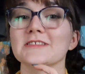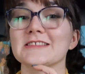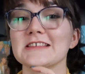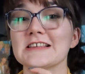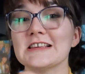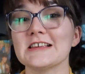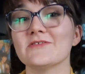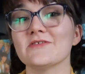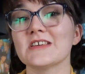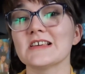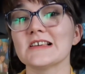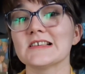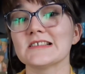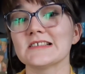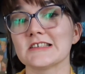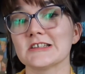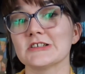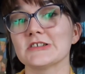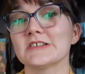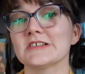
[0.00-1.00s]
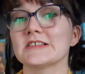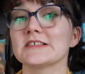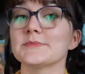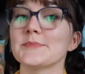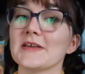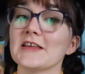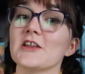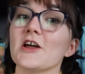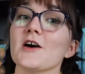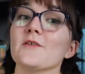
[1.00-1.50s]
TV series
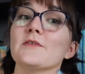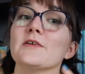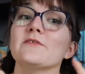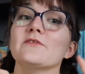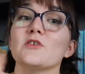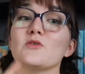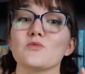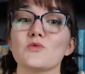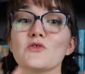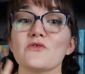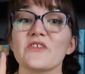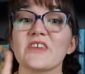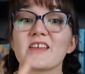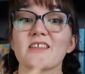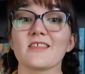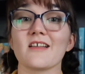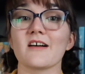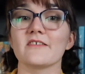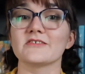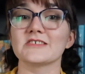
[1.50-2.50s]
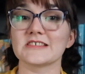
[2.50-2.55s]
spin-off of the movie Love,